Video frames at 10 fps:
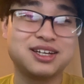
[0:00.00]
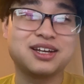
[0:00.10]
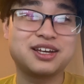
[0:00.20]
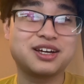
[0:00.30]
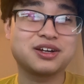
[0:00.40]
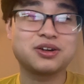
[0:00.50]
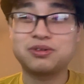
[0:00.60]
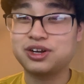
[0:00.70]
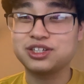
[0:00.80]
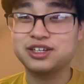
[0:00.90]
yeah, go
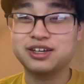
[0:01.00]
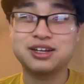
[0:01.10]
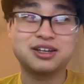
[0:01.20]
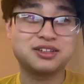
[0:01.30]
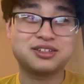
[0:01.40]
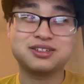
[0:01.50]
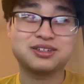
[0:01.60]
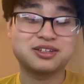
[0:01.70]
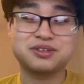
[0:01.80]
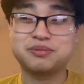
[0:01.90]
watch it.
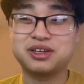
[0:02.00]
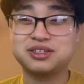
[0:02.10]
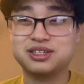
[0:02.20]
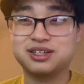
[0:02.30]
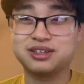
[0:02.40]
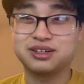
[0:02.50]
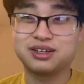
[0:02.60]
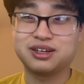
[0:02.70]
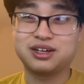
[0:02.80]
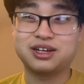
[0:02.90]
It's amazing.
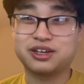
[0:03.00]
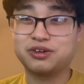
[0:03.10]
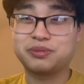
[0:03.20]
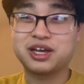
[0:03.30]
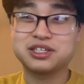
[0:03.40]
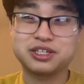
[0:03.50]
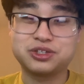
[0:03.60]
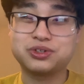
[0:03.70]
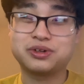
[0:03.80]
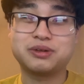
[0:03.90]
I hope you guys
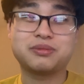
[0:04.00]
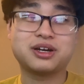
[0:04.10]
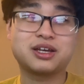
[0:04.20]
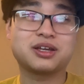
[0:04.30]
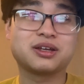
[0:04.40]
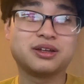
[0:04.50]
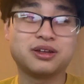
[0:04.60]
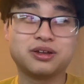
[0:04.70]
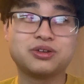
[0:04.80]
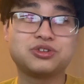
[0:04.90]
enjoyed my
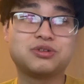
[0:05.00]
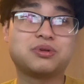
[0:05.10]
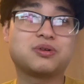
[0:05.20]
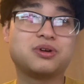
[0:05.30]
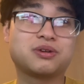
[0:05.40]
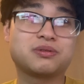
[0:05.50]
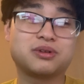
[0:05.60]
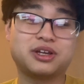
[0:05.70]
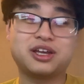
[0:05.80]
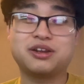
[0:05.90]
super quick
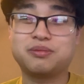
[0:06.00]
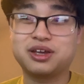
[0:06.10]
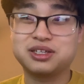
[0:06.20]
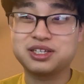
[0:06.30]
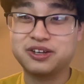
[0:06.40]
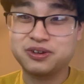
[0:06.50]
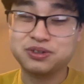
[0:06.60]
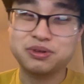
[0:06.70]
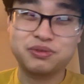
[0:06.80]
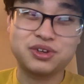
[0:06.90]
anime
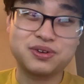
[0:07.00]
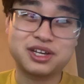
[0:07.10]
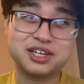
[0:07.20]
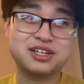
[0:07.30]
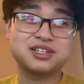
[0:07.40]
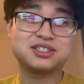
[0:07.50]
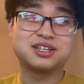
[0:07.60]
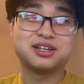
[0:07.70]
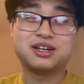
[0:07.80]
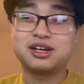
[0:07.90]
series review, I guess.
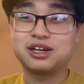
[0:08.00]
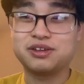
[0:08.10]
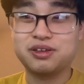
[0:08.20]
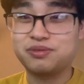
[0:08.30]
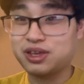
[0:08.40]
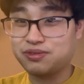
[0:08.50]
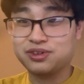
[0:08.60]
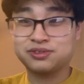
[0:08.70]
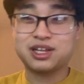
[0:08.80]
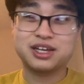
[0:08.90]
If
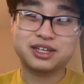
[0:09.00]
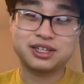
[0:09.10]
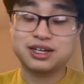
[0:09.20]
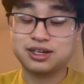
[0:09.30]
you like